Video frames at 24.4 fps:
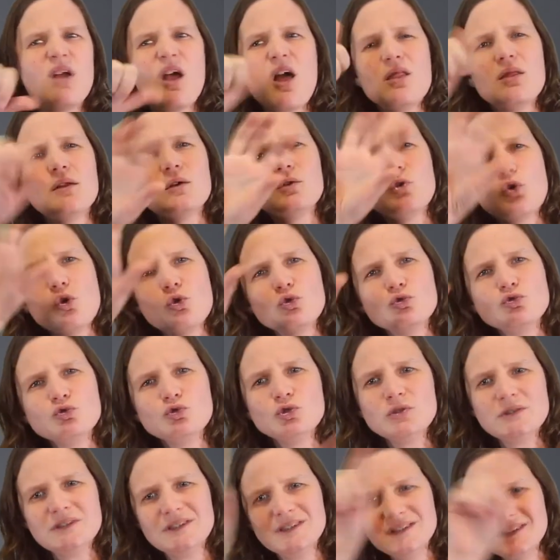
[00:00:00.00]
or other
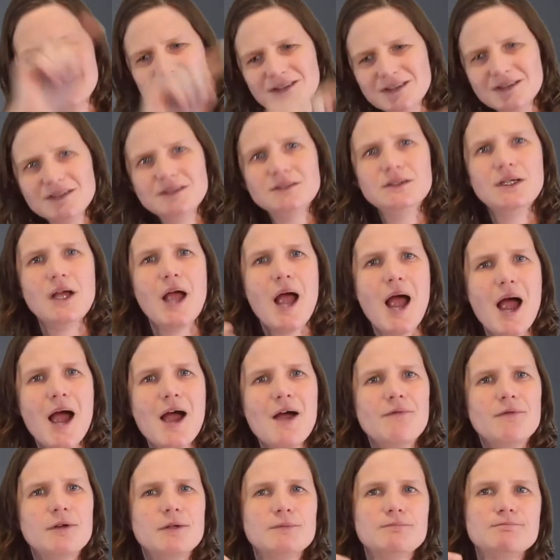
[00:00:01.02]
countries in
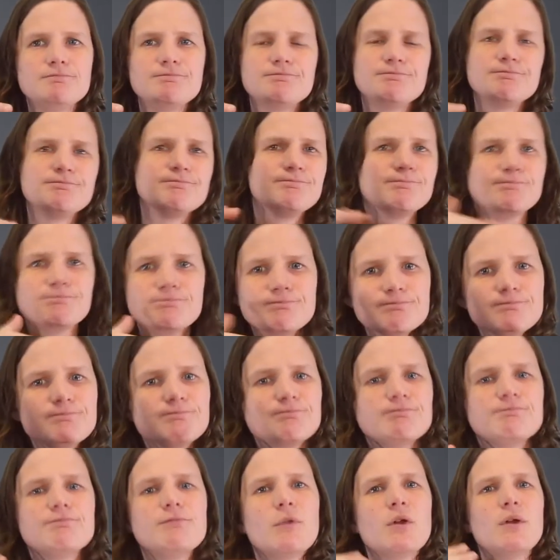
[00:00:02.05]
that area
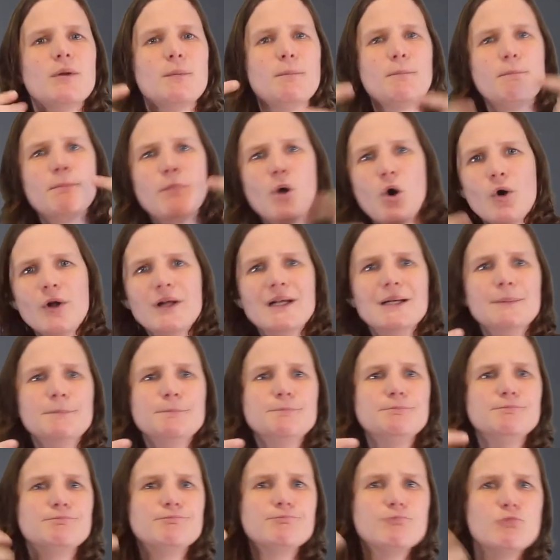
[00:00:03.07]
where there was war
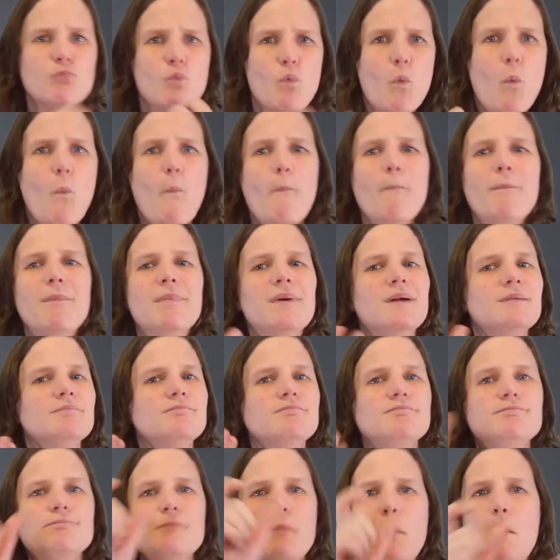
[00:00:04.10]
or political
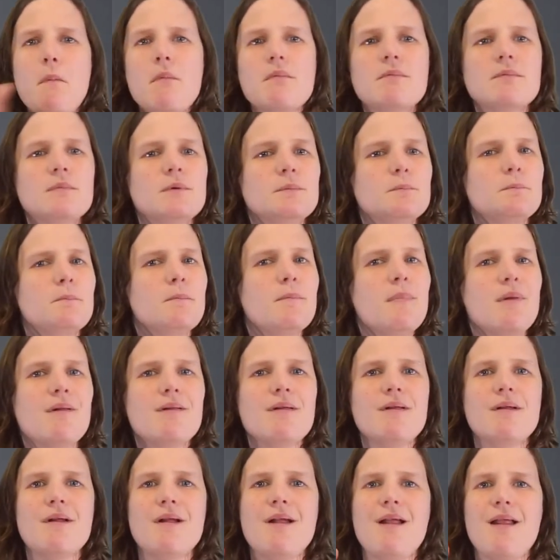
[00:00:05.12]
conflict,
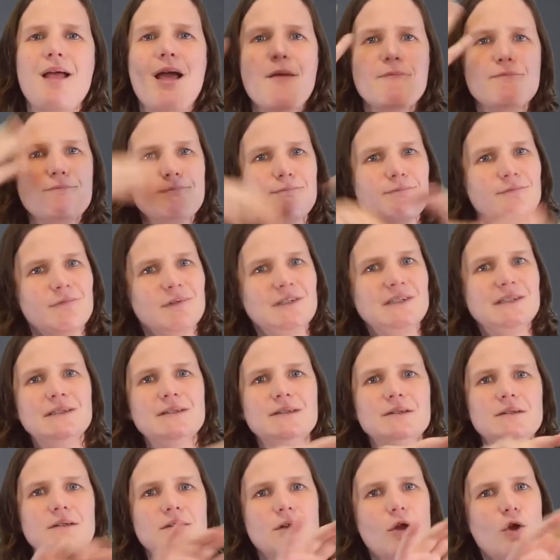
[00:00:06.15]
which meant that it was
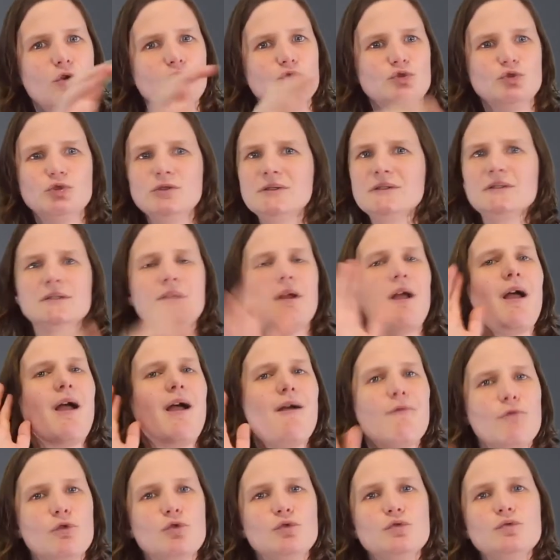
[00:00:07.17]
impossible for people to
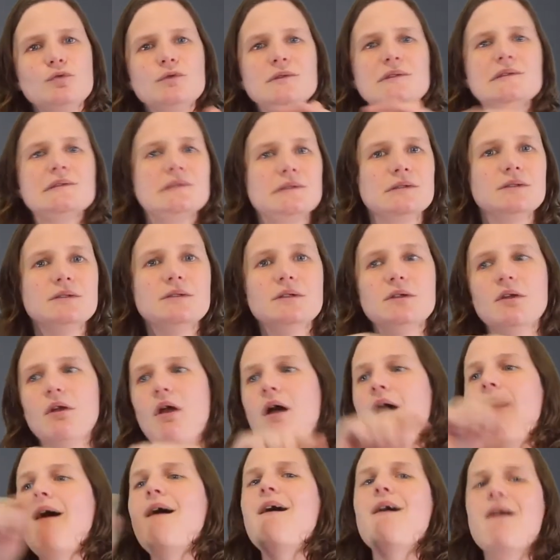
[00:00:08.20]
live in those countries
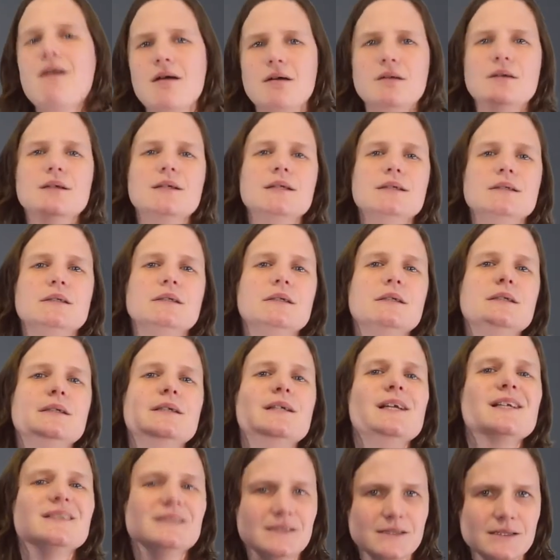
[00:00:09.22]
and they had to
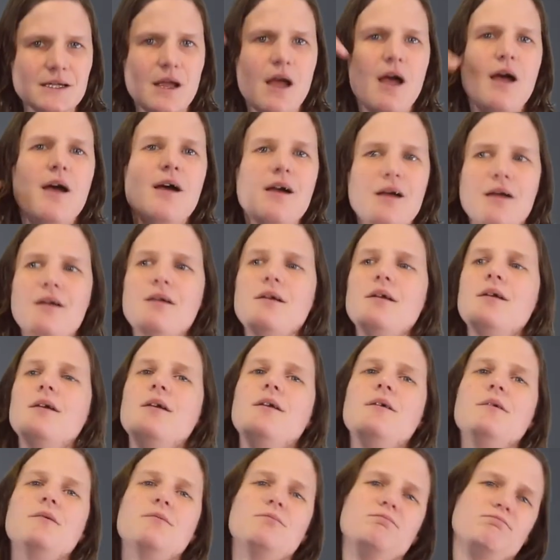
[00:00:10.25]
flee to become
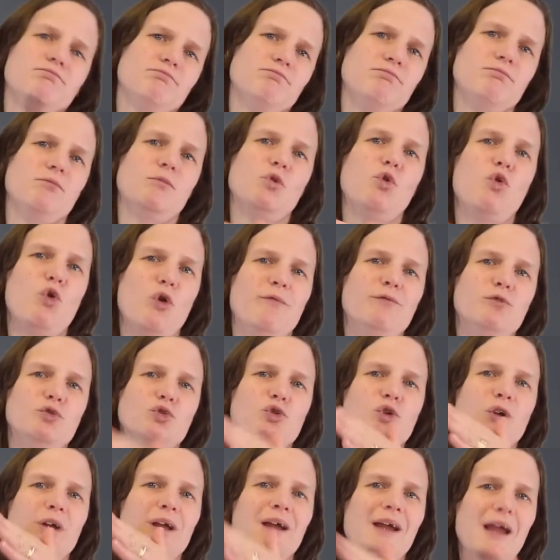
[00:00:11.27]
refugees in
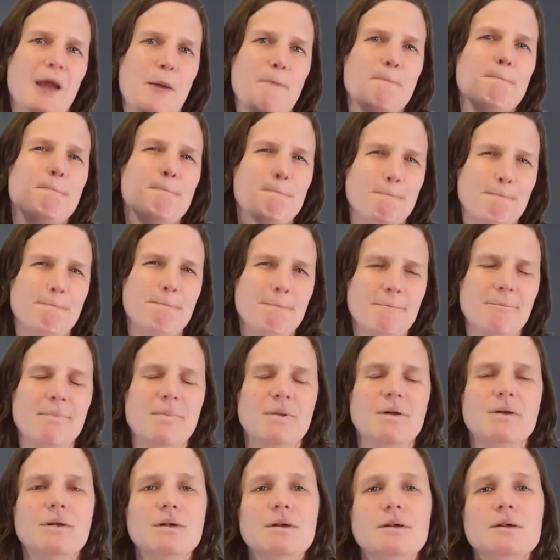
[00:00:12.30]
Kenya in the
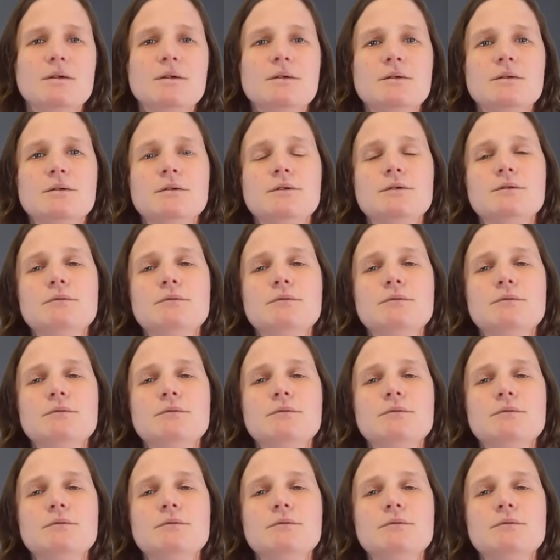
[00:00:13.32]
refugee camp.